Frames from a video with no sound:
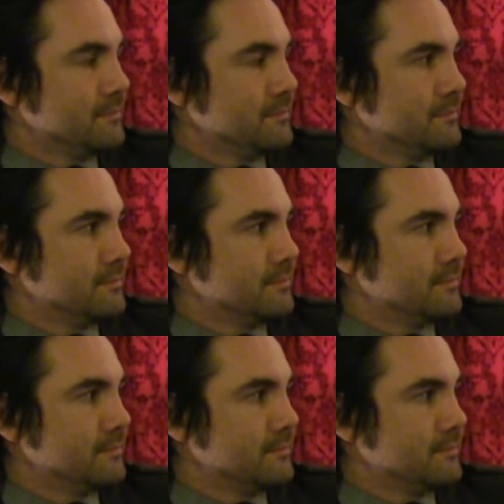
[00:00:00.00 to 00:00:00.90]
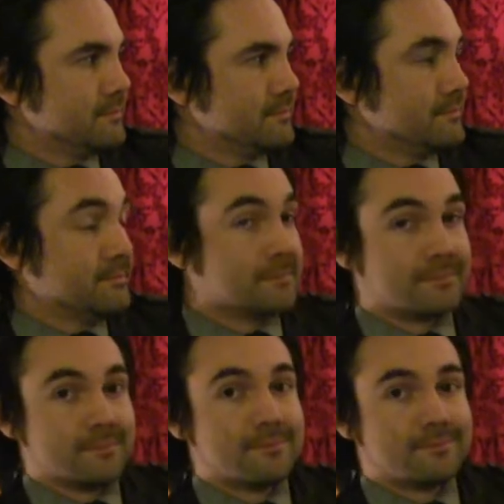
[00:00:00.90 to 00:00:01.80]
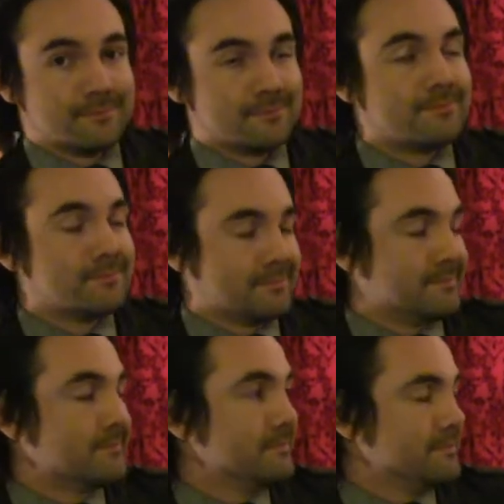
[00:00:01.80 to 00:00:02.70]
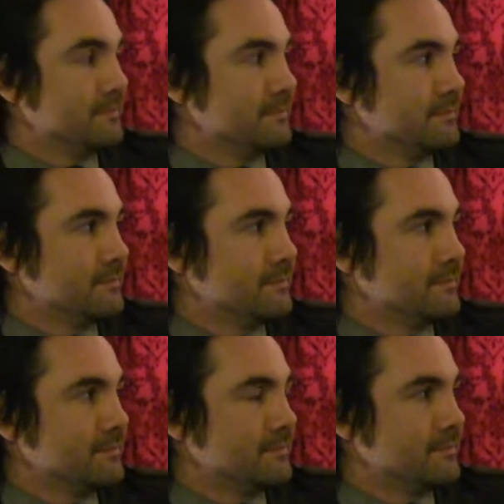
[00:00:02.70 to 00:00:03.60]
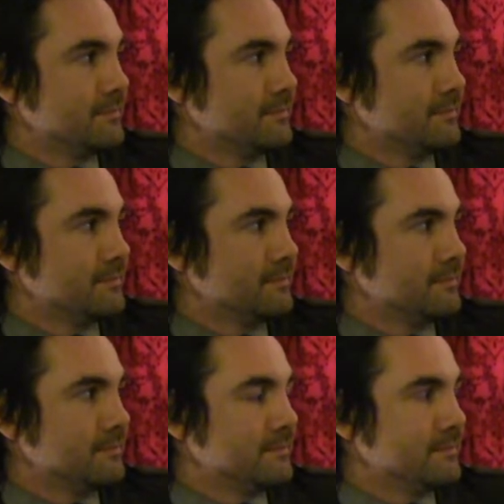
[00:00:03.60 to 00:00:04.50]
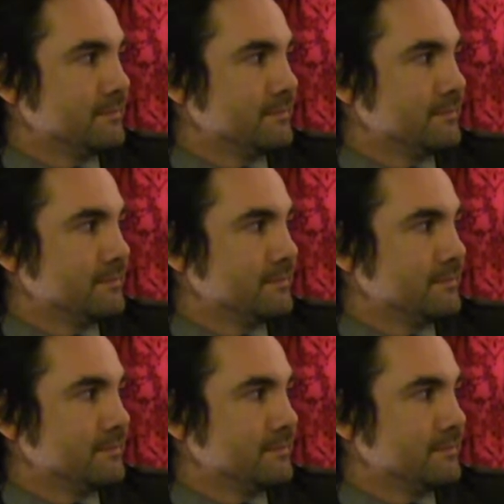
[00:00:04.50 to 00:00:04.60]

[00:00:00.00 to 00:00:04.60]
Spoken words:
The person shown says nothing.